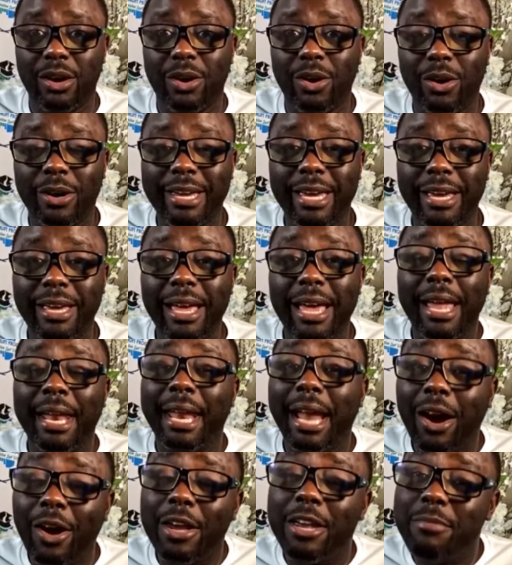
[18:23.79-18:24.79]
Okay,
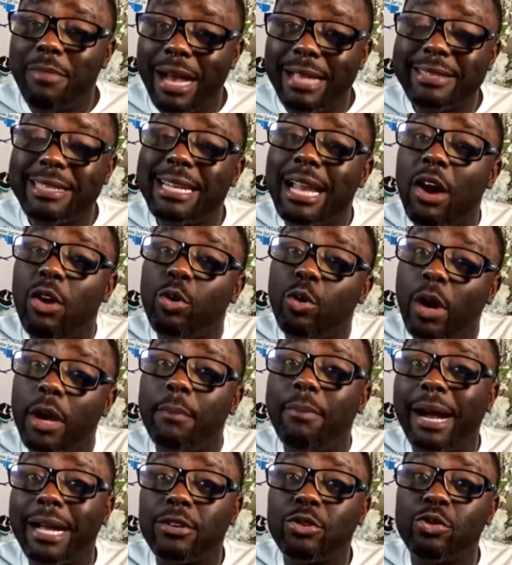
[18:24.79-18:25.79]
now imagine now
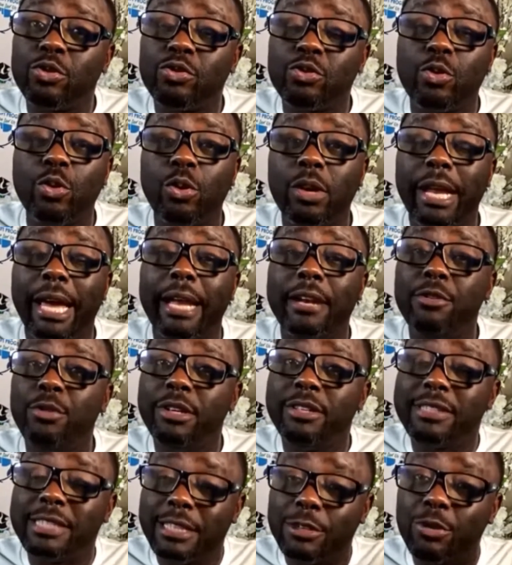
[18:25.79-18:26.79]
going back to school, and
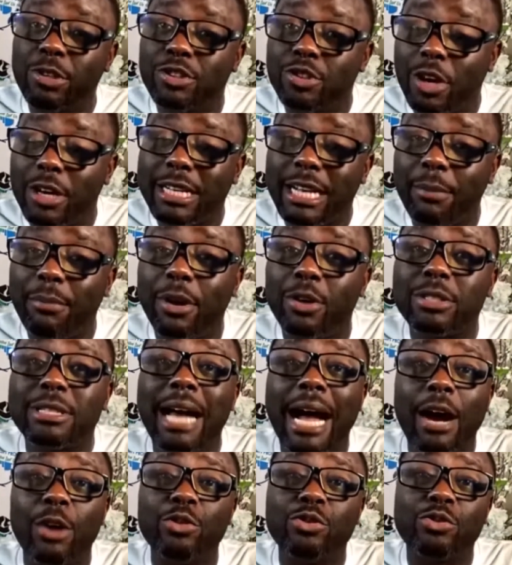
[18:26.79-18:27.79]
we talked about
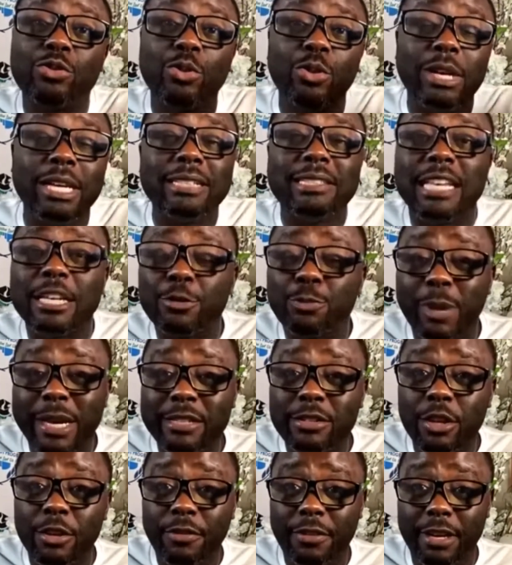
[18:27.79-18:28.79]
how school is
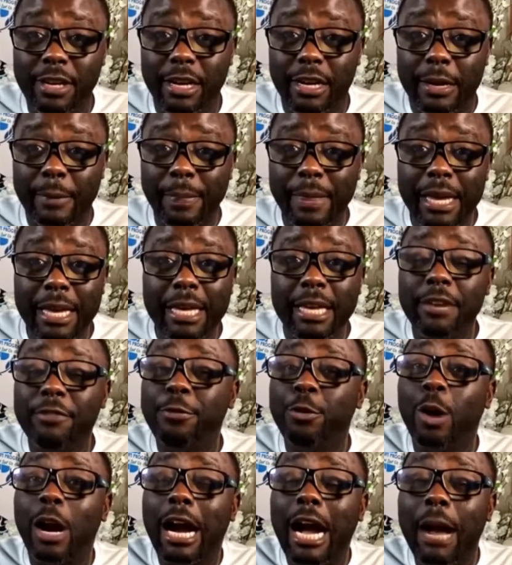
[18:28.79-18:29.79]
expensive here. If
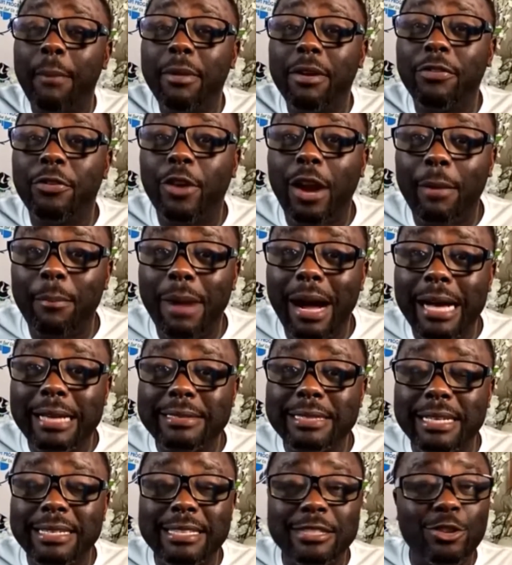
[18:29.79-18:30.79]
you are coming for a
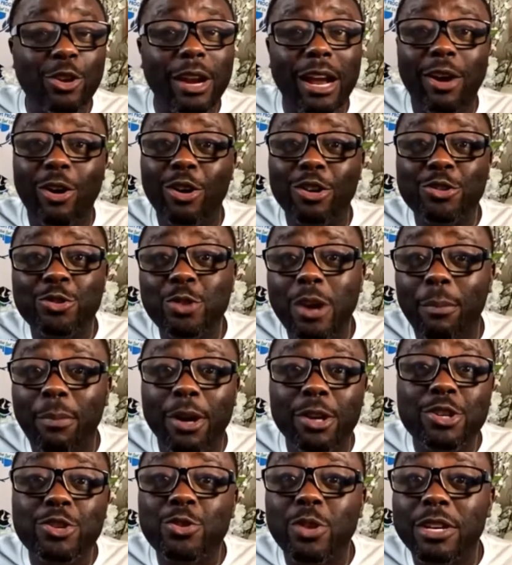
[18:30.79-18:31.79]
master's, it's going to cost you
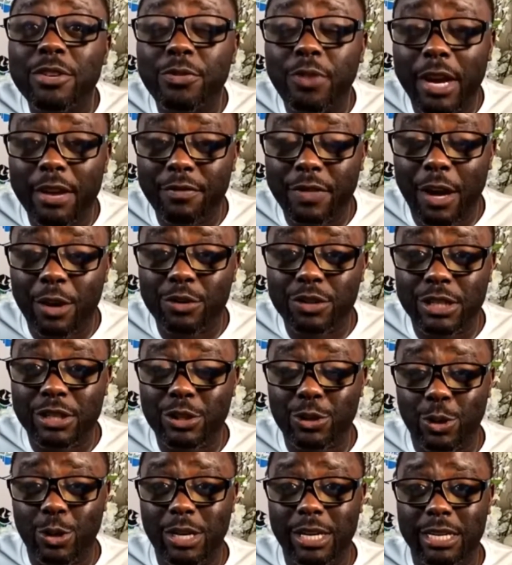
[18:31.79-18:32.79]
about
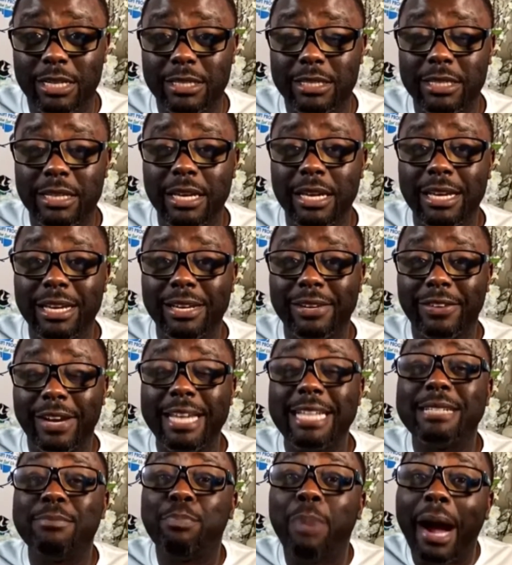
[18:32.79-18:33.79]
$25,000,
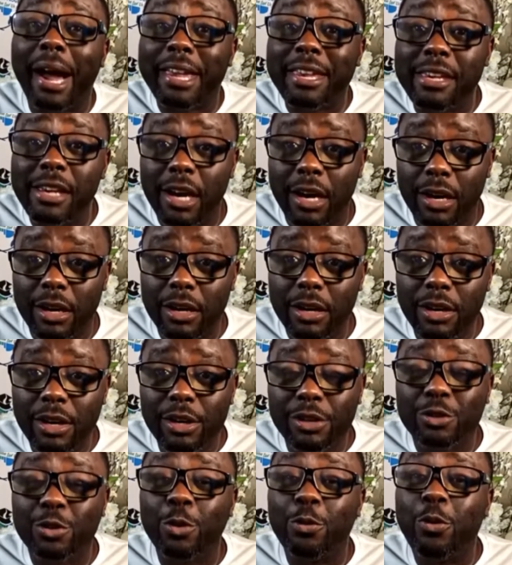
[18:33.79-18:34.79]
right, per year.
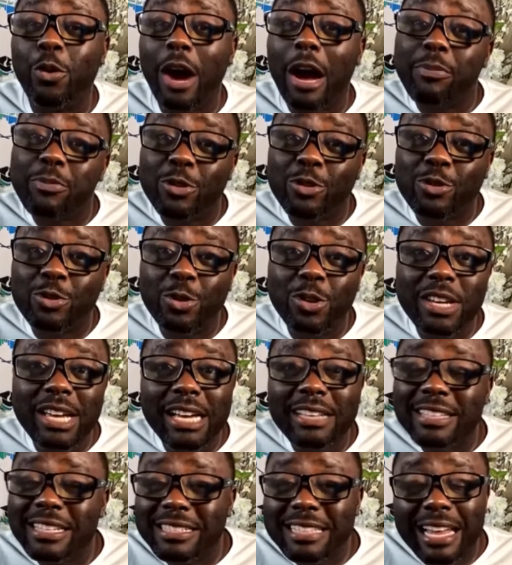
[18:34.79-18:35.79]
So for up to 2
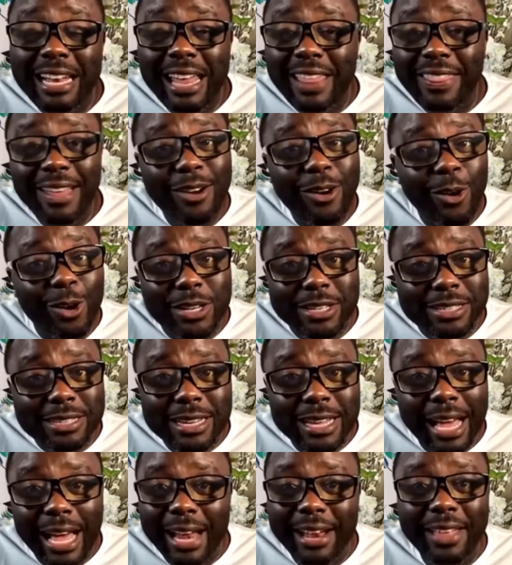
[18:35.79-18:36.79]
years, it's
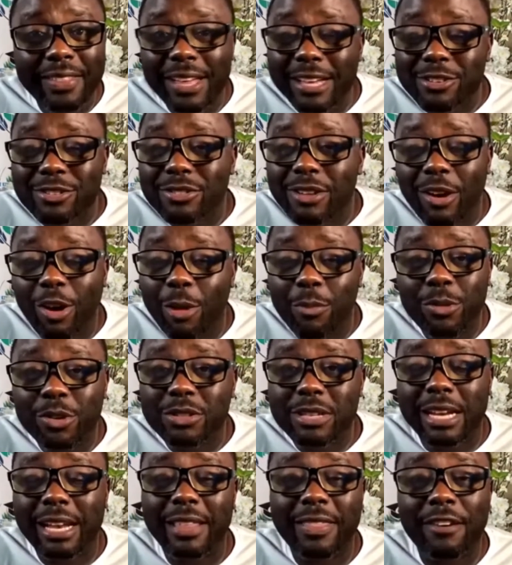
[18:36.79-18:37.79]

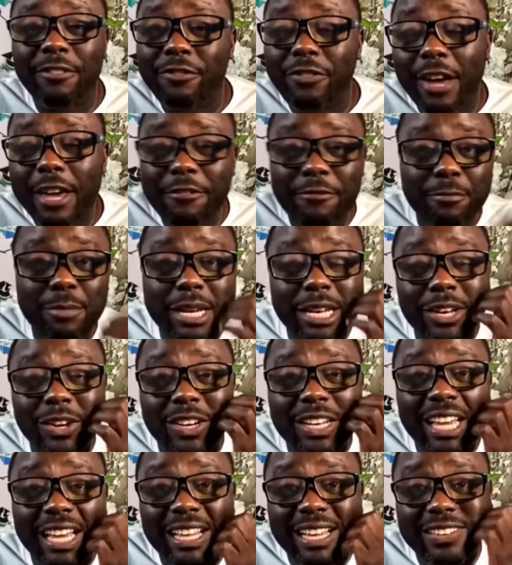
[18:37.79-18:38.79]
almost another 5
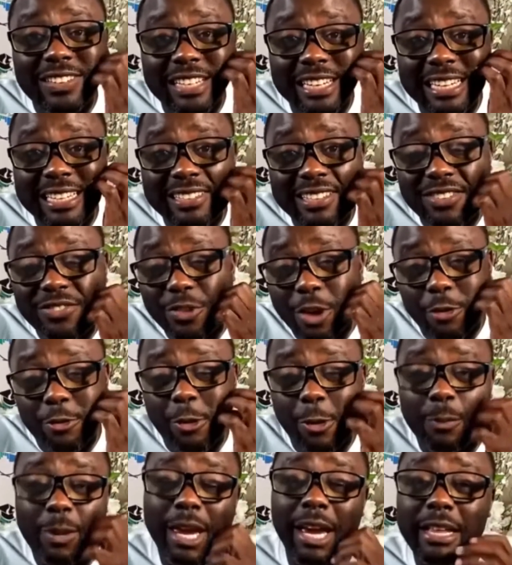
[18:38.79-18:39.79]
million Kenya shillings if you are
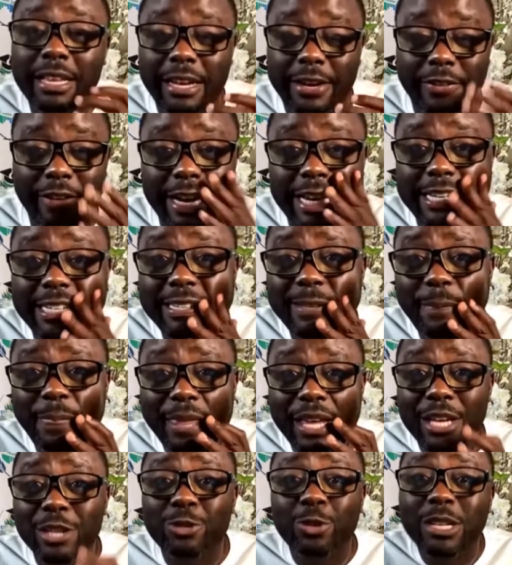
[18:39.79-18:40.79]
from Kenya, right?
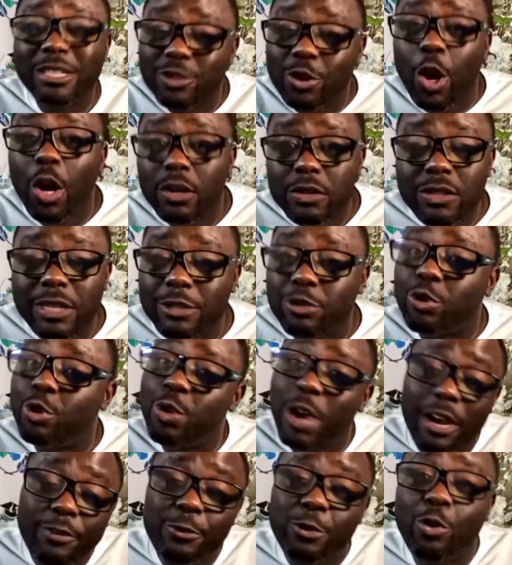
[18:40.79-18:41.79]
So it's costly. So
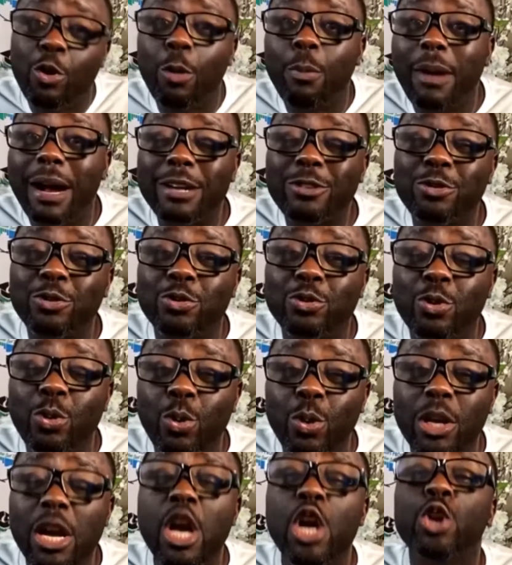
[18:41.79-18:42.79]
you have to go back to
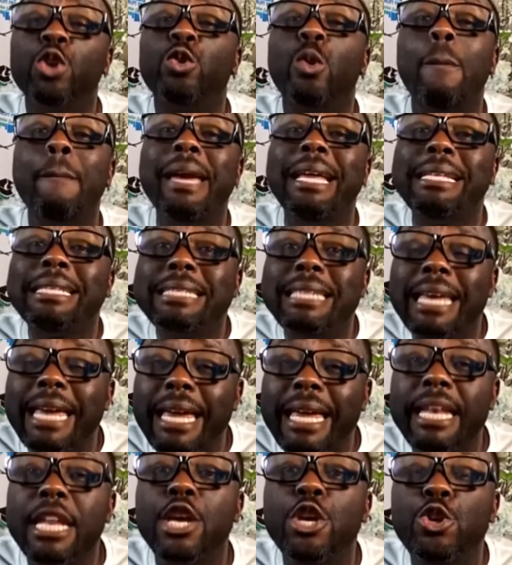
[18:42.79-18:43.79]
school to
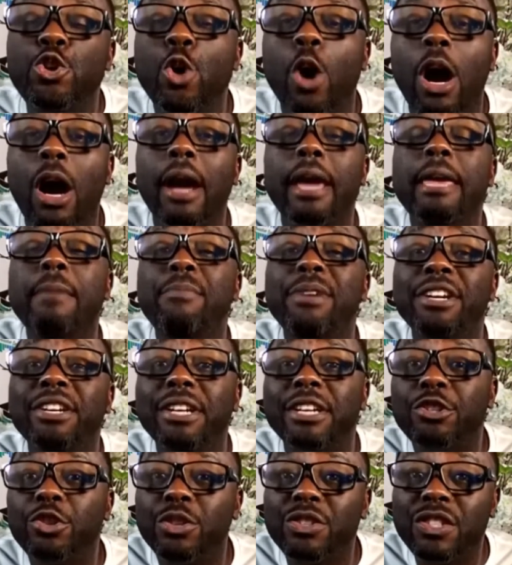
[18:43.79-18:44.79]
maintain your
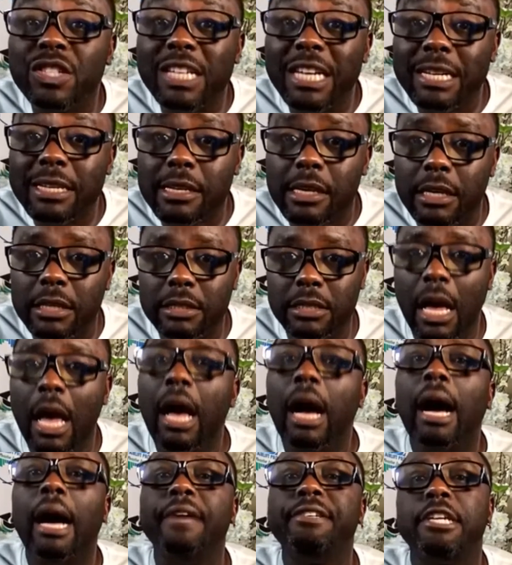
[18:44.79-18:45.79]
immigration status
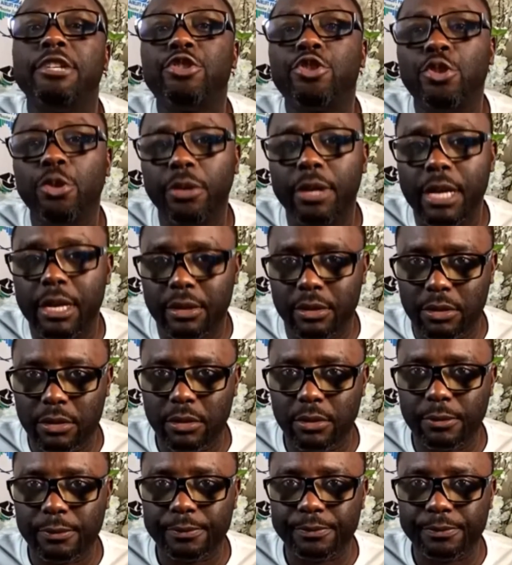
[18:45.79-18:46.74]
as a student.